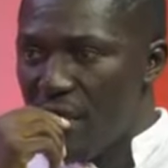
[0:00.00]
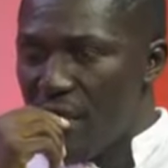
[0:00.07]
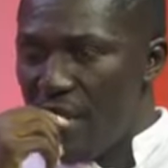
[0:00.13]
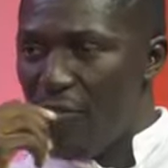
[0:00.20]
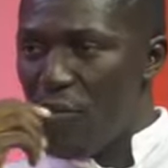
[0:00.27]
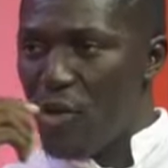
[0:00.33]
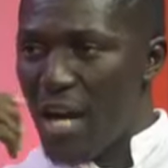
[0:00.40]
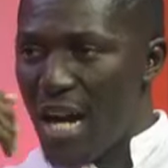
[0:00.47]

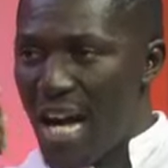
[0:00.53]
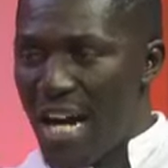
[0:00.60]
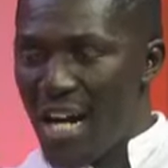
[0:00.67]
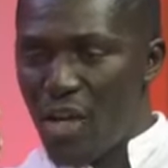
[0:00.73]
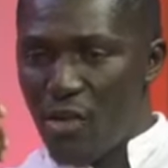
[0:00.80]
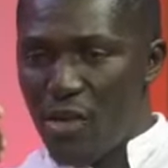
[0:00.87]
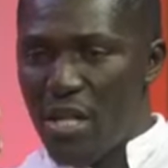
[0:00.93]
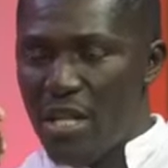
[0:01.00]
If you are
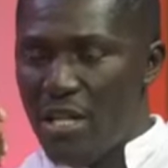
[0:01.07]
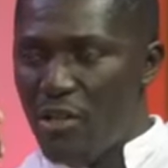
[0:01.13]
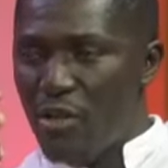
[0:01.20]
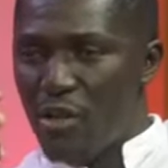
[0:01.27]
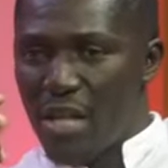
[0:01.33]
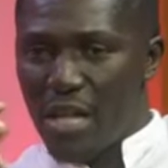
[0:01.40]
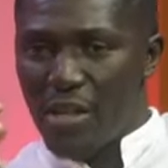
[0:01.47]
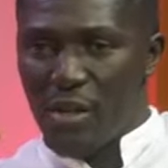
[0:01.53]
hungry,
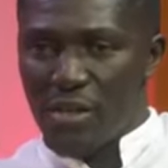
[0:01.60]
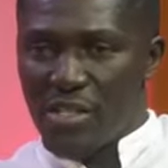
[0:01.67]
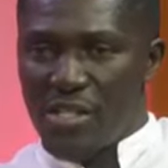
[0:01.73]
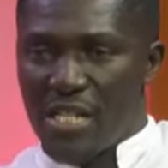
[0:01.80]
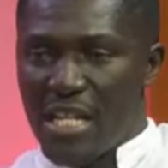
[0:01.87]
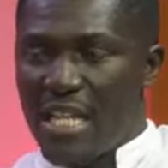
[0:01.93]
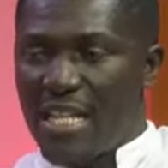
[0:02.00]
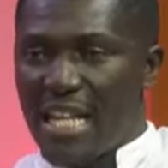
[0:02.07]
you cannot
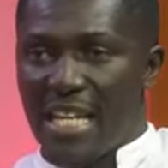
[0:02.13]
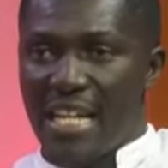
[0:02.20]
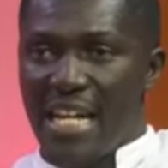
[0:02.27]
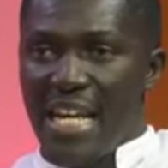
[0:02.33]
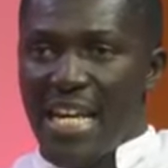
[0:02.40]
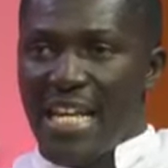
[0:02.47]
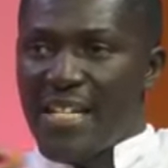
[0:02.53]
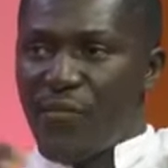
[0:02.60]
say that
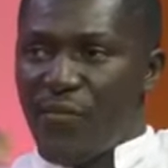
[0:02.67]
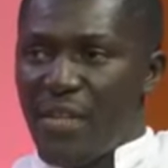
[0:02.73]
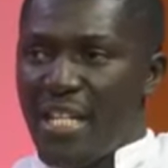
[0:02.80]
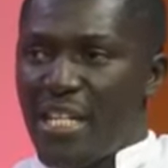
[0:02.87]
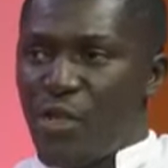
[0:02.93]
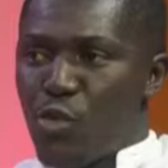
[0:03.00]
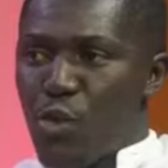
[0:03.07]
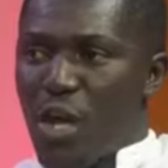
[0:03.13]
his
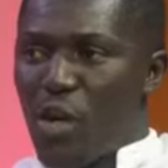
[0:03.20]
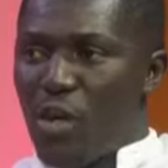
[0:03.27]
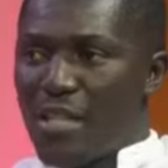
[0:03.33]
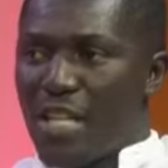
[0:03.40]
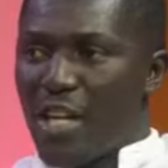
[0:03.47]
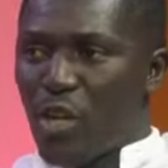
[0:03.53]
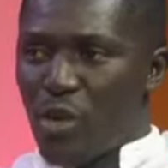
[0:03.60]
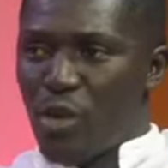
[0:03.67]
finished work on
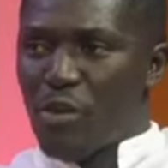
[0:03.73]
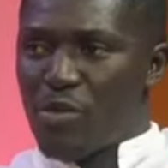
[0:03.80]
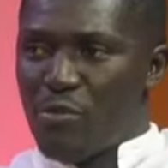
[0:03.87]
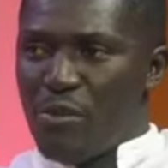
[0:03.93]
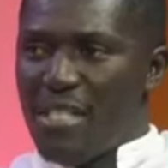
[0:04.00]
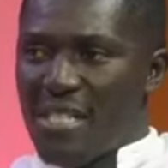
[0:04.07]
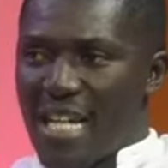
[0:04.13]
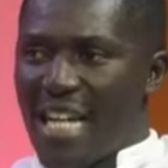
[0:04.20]
the cross
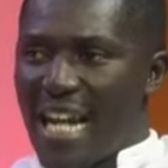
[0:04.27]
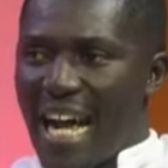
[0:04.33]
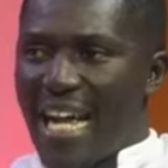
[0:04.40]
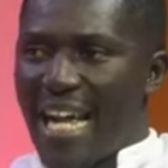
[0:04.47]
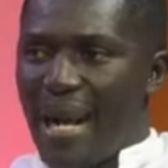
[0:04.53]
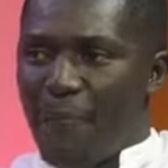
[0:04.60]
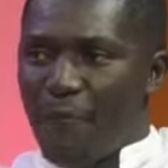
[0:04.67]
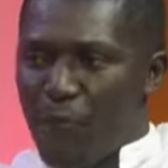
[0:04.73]
means that
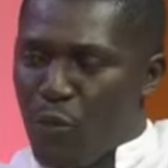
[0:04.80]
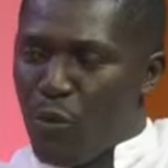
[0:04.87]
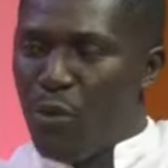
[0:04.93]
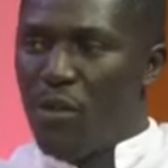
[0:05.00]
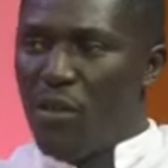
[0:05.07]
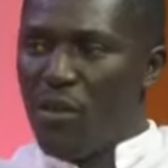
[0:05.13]
I am full.